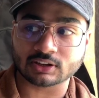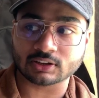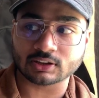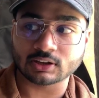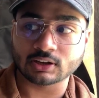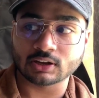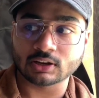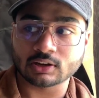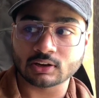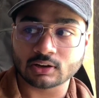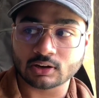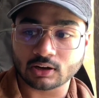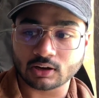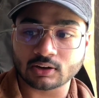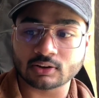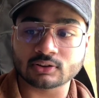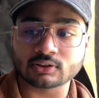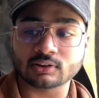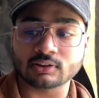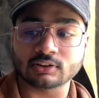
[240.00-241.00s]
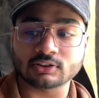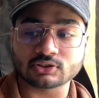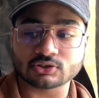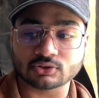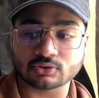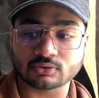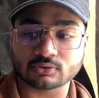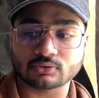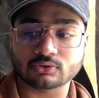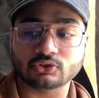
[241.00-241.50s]
is that Unreal
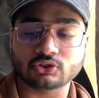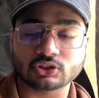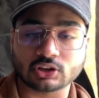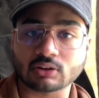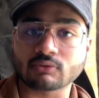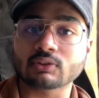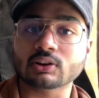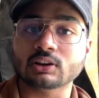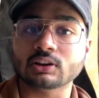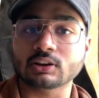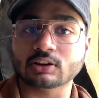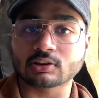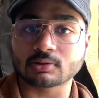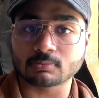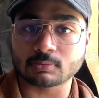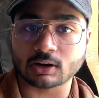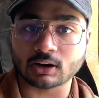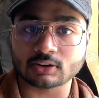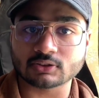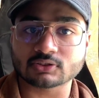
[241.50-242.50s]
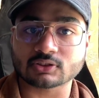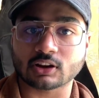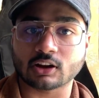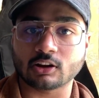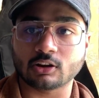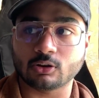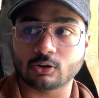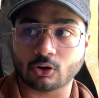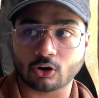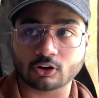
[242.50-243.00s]
Engine genuinely demands
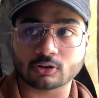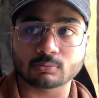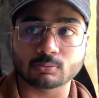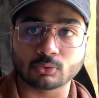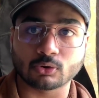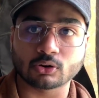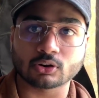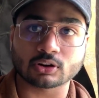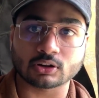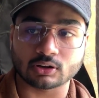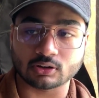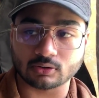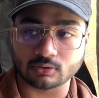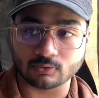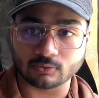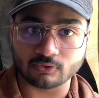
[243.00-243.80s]
a lot more